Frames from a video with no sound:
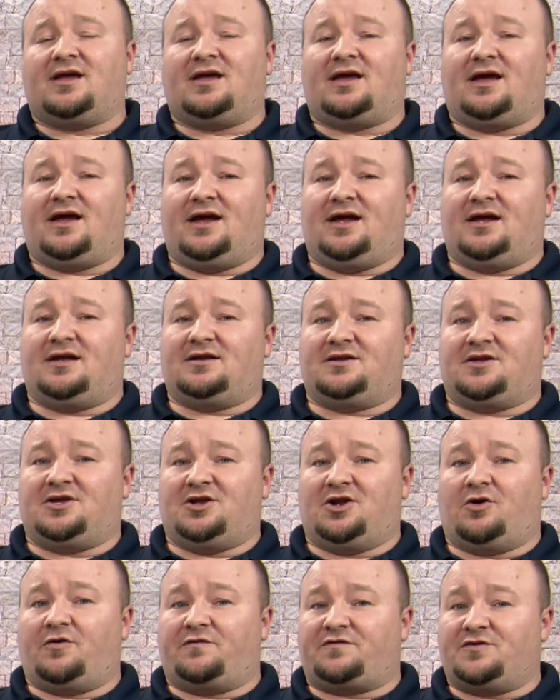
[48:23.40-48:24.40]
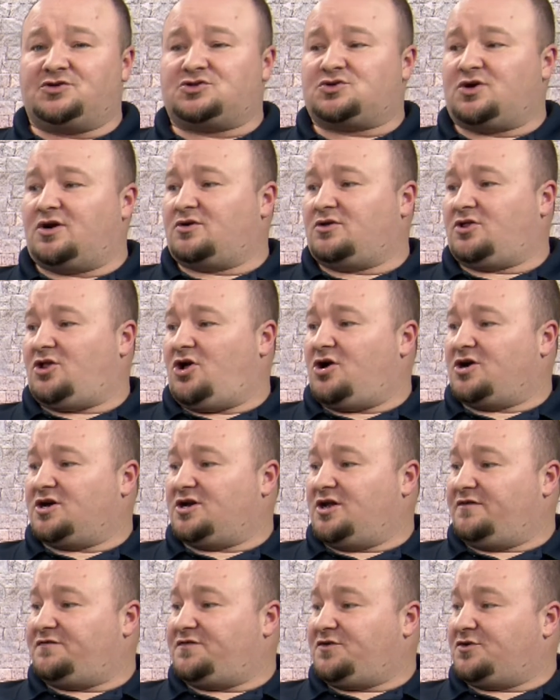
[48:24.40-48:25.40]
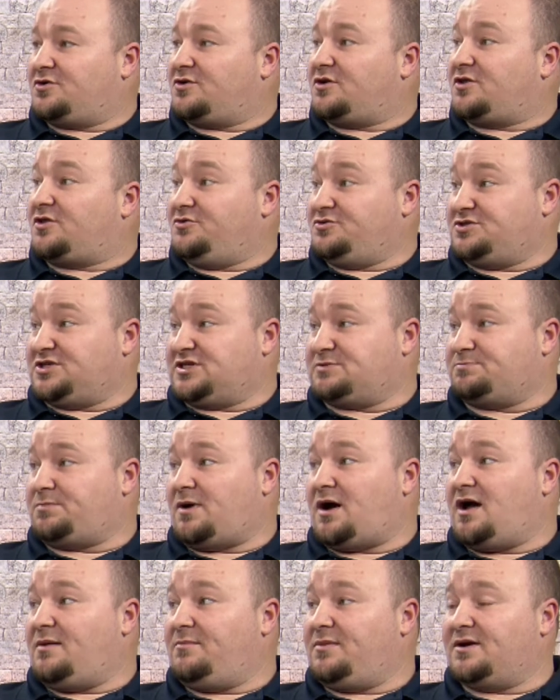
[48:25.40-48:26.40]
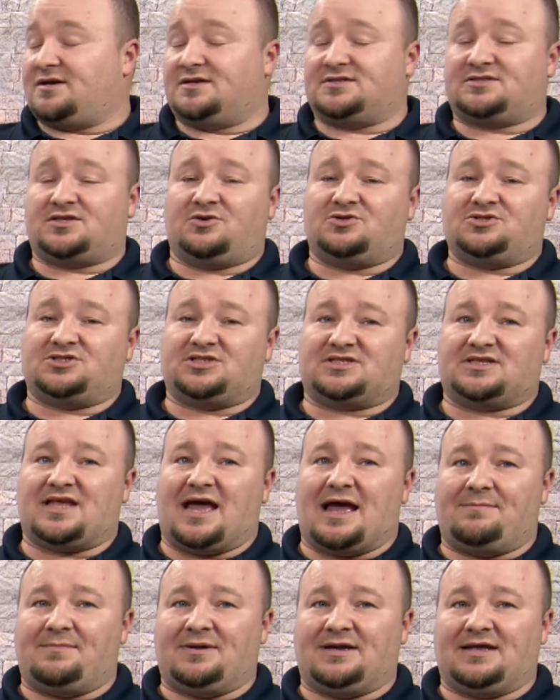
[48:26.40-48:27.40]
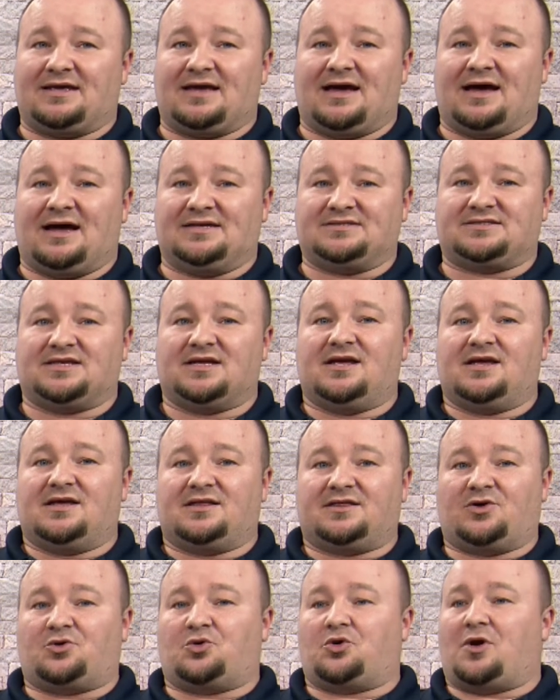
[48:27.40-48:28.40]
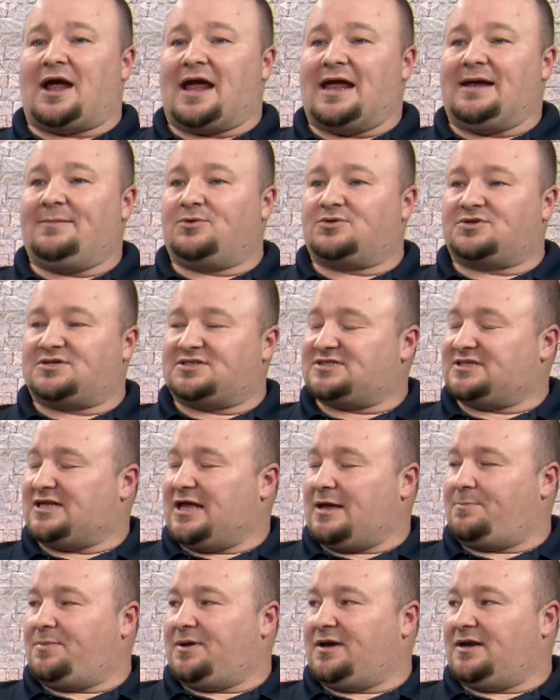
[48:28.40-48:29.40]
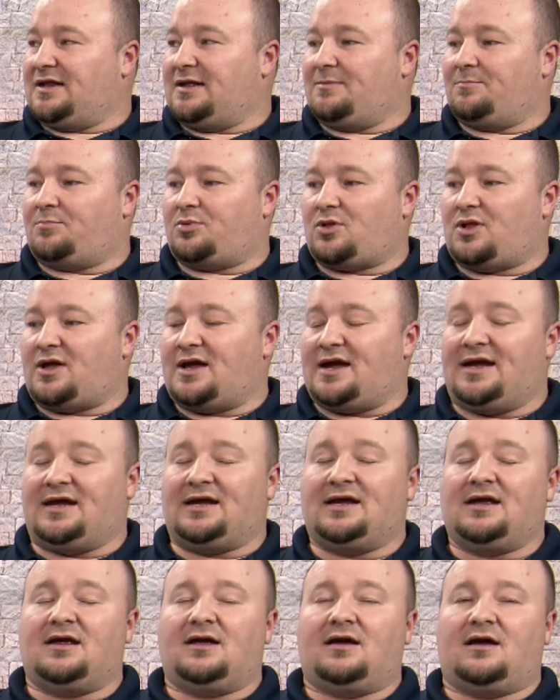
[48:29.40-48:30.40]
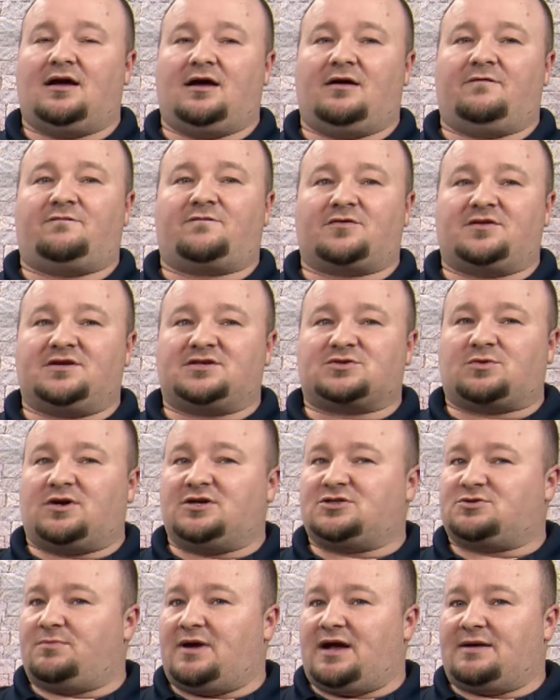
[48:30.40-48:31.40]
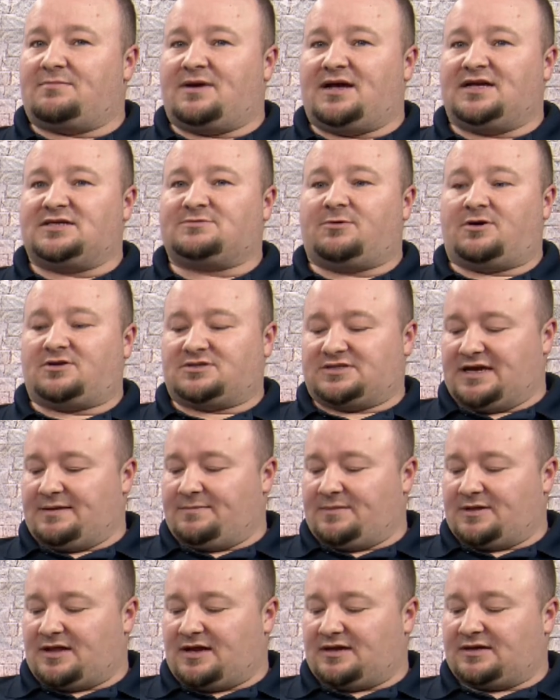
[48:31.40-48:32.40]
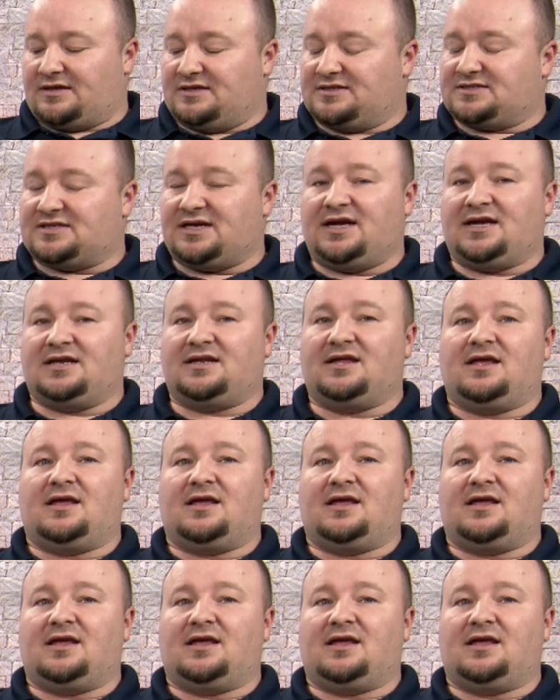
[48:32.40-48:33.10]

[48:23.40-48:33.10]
And, if you struggle long enough, you're going to lose a spot because there's just that many guys that are able to step in and play for this Razorback baseball team. And like you said,